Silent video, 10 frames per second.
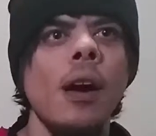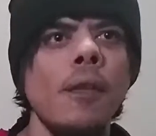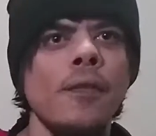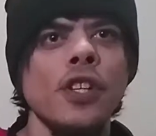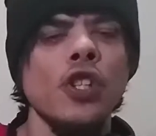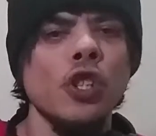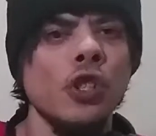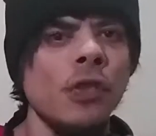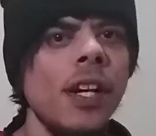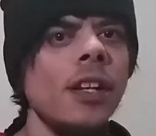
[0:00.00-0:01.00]
official
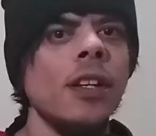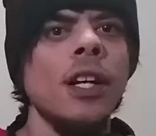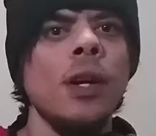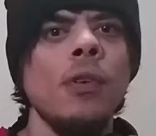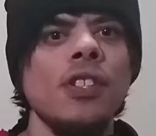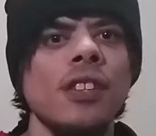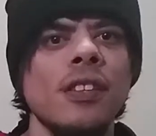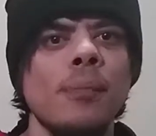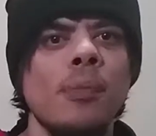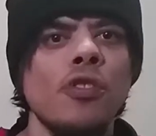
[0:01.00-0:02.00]
trailer, which
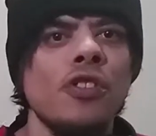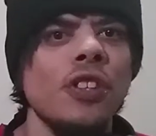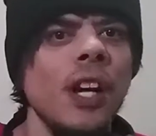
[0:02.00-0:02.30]
is supposed to